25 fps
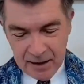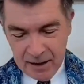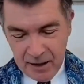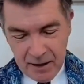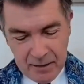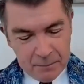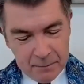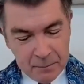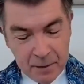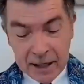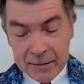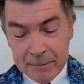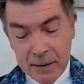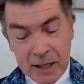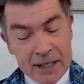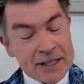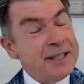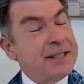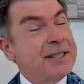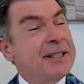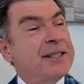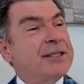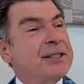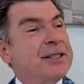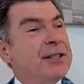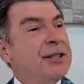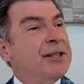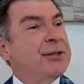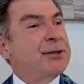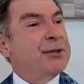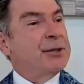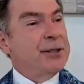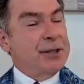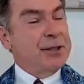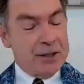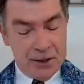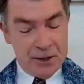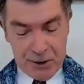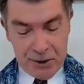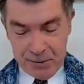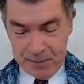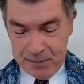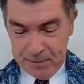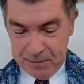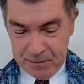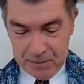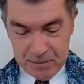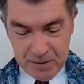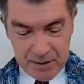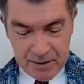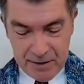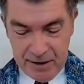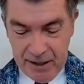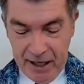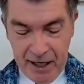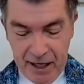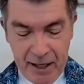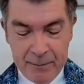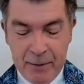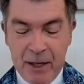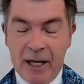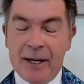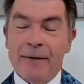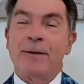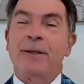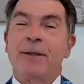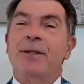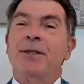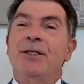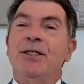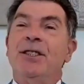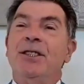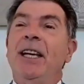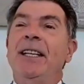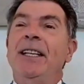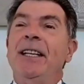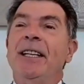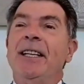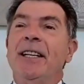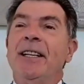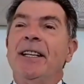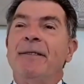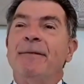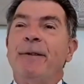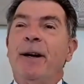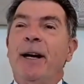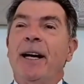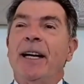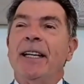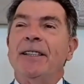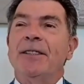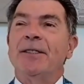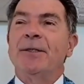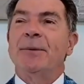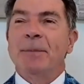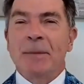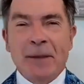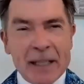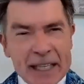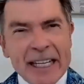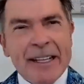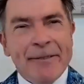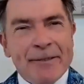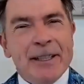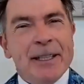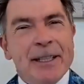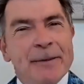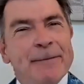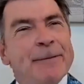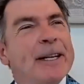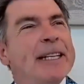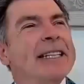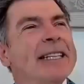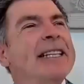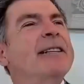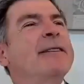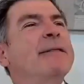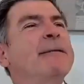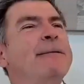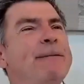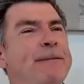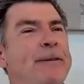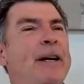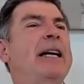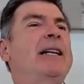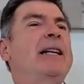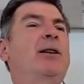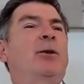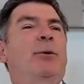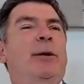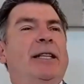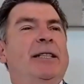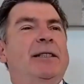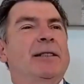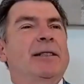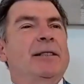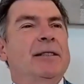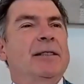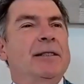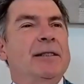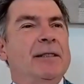My best decisions came after seeking advice, even if I didn't follow it.